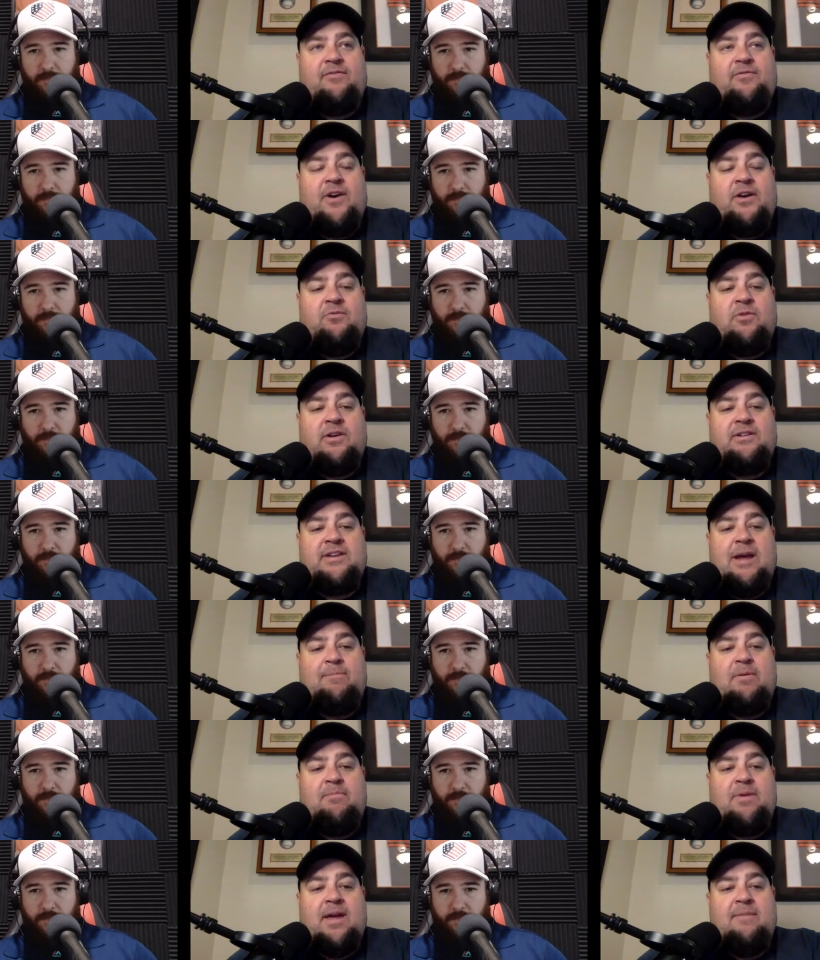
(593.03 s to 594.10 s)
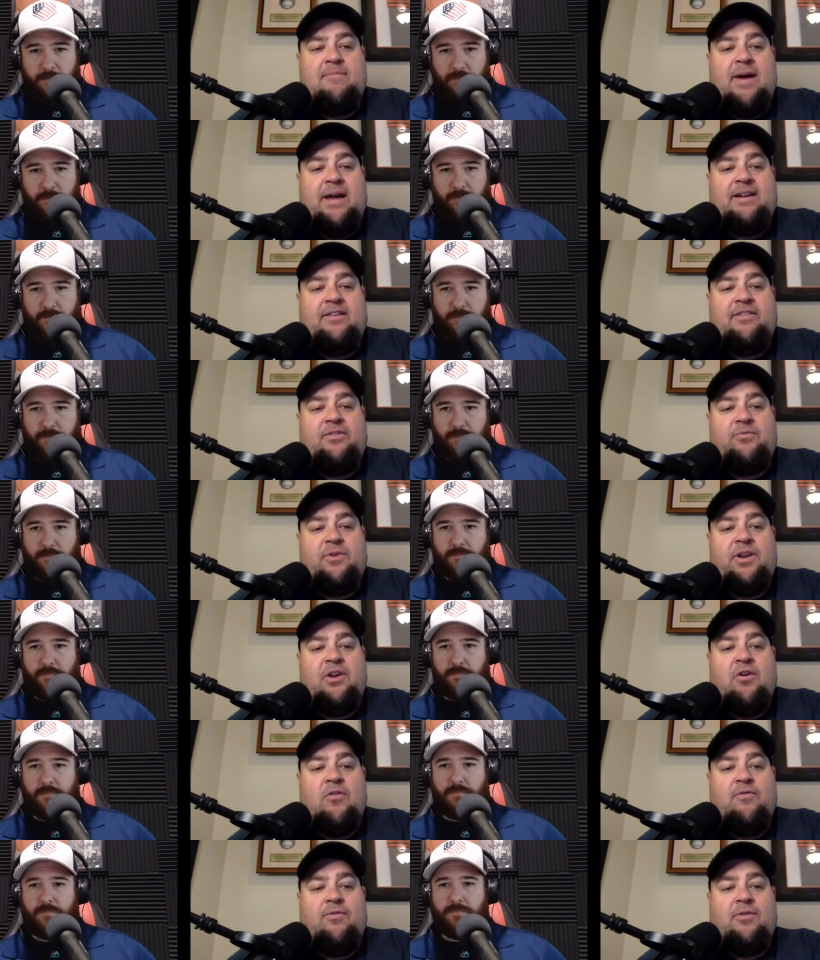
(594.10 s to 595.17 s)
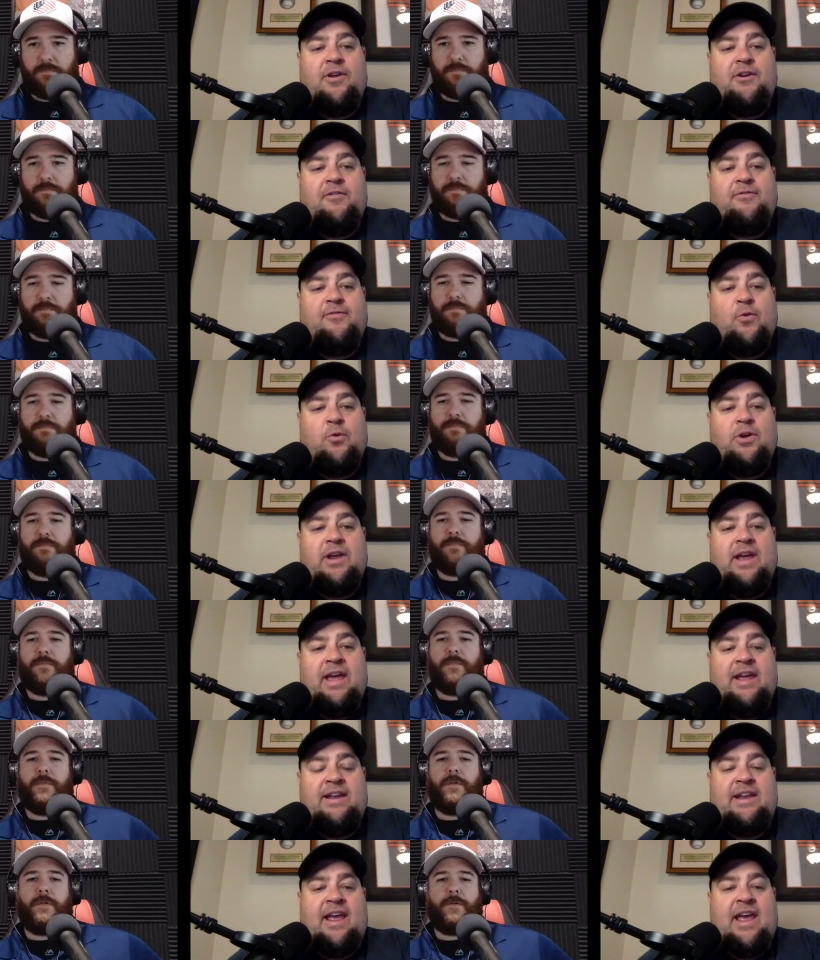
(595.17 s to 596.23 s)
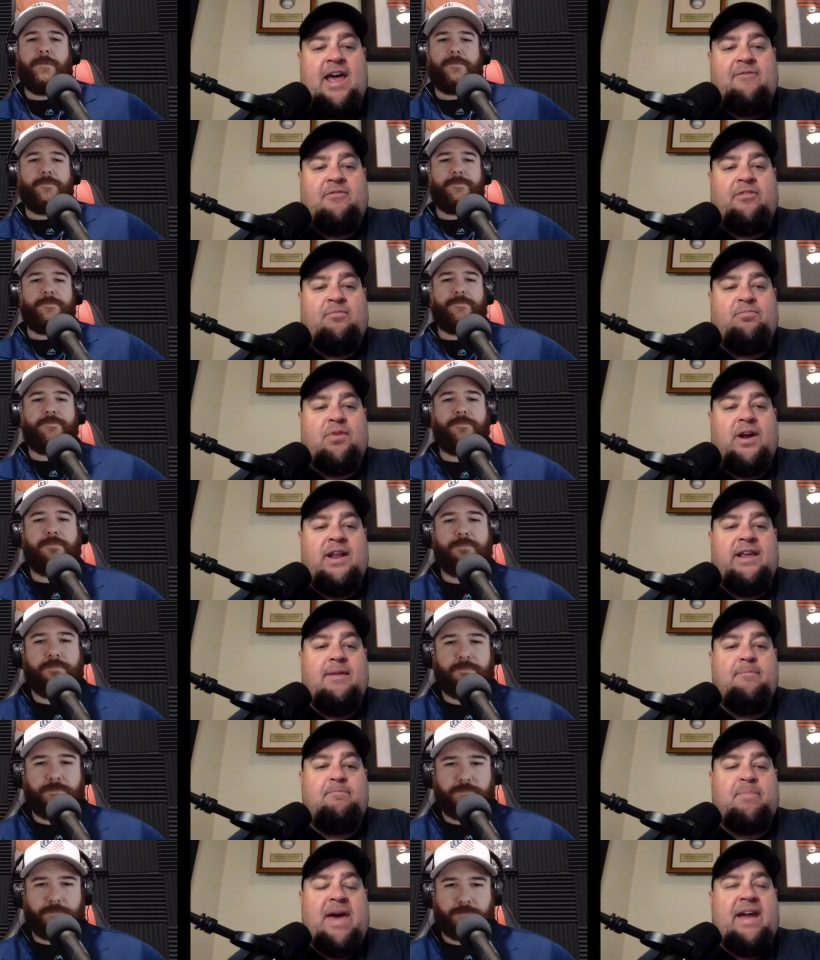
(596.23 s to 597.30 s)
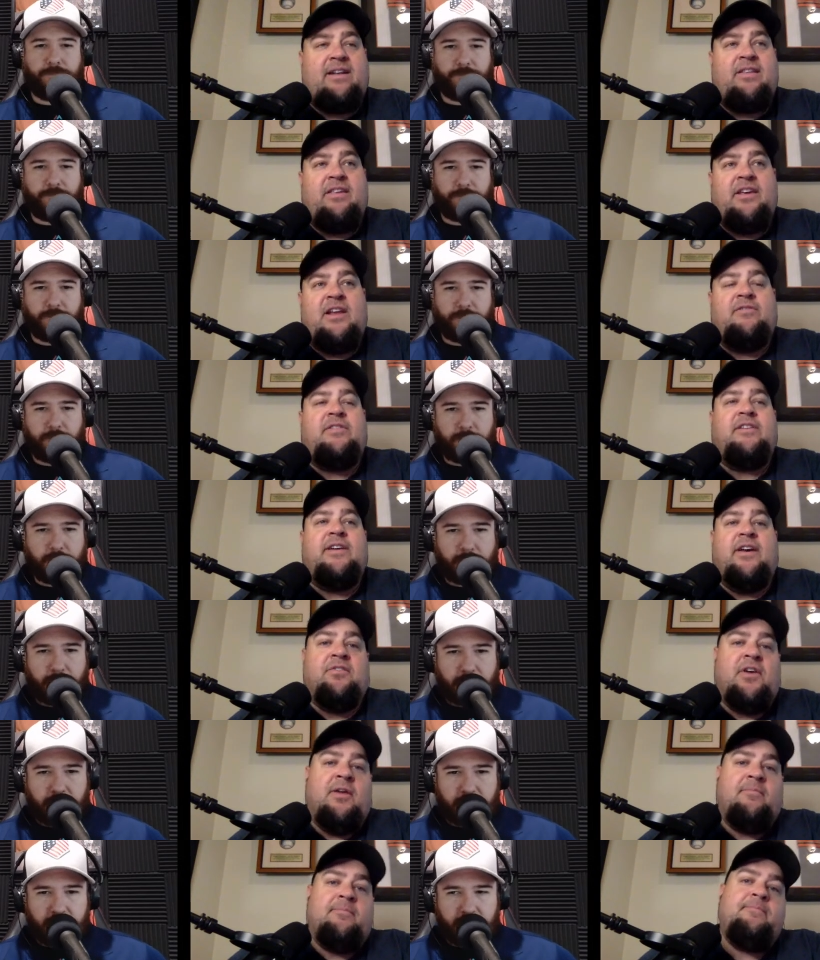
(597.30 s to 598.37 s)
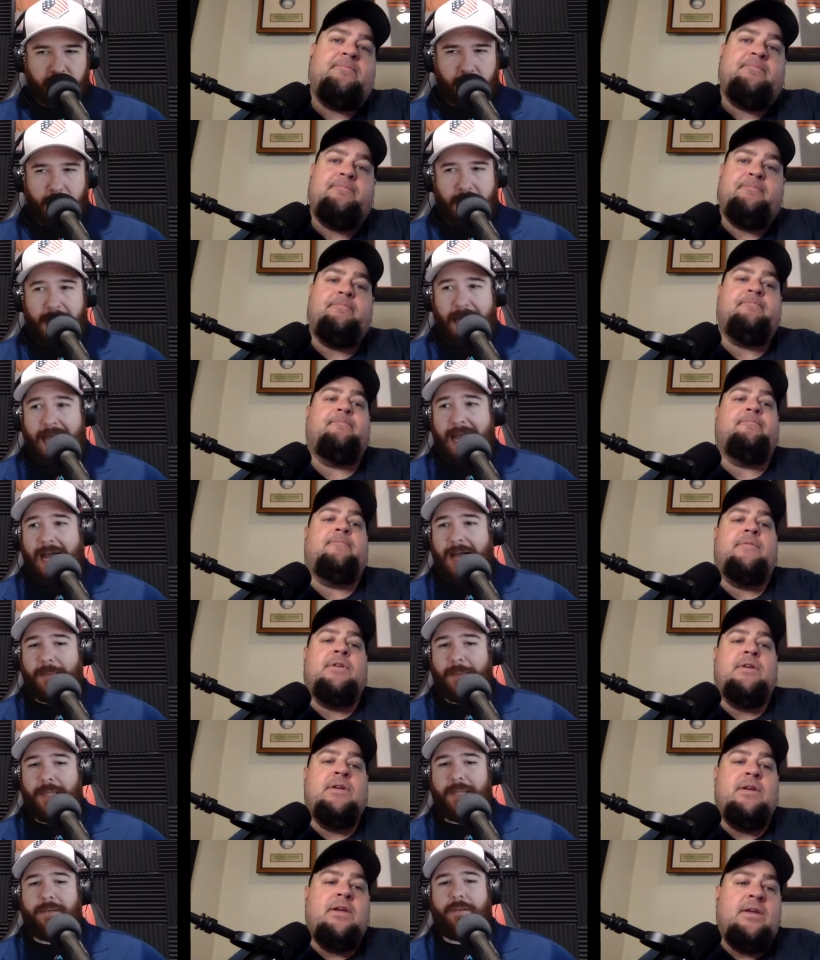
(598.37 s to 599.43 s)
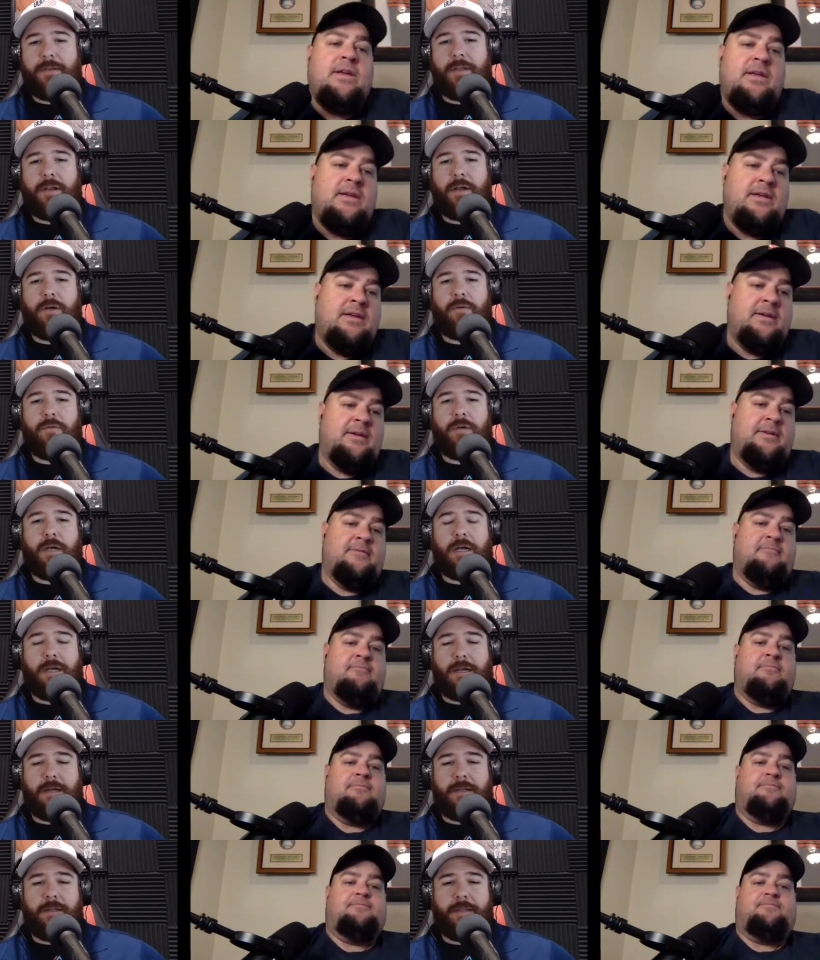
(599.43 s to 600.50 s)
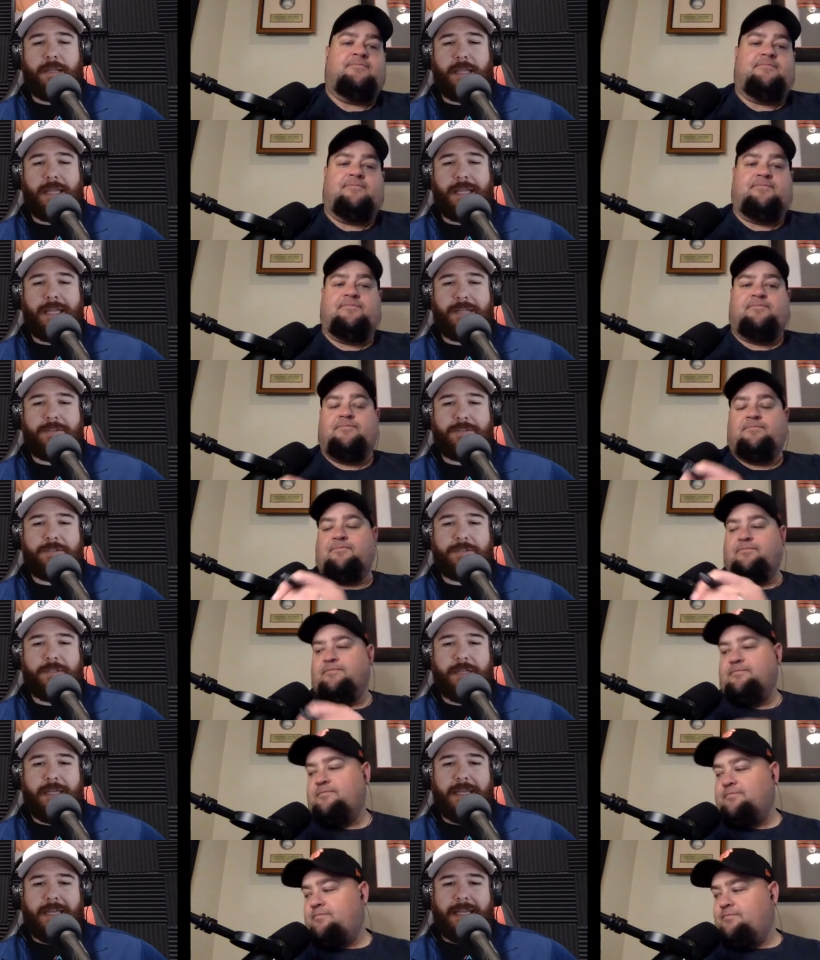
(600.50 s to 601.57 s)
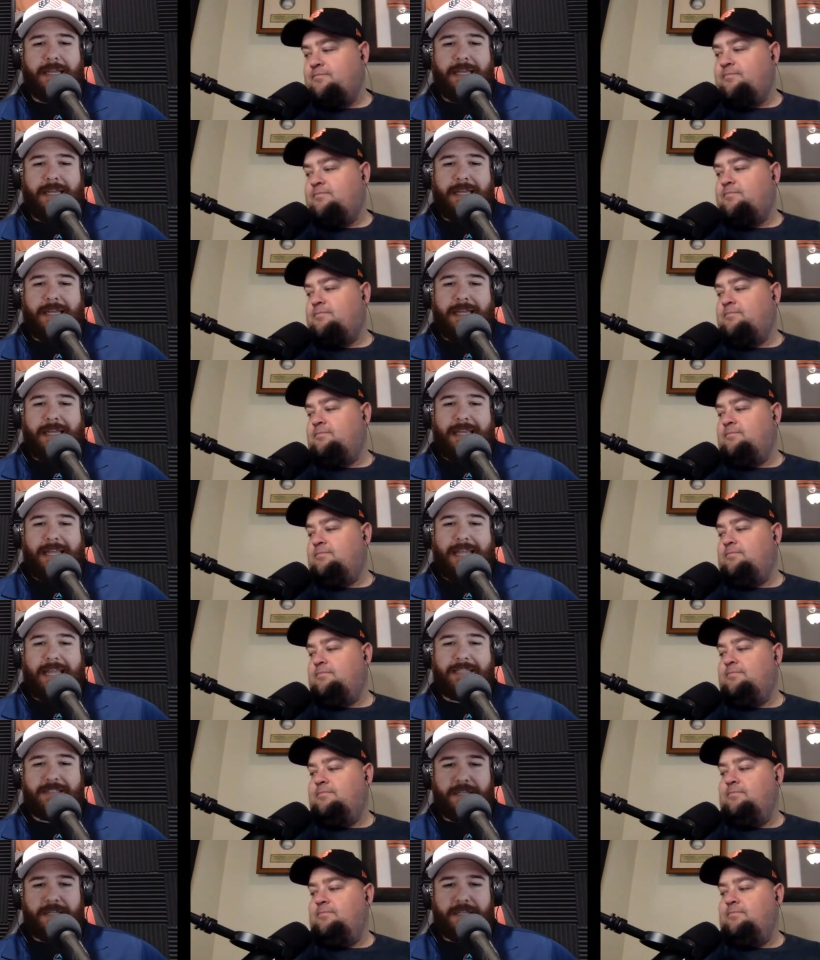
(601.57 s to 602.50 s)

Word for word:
Speaker 1: fun one. Tampa Bay minus three over under 48 and a half. Does Brady get back to the NFC title game?
Speaker 2: I mean, you know, uh, it's it's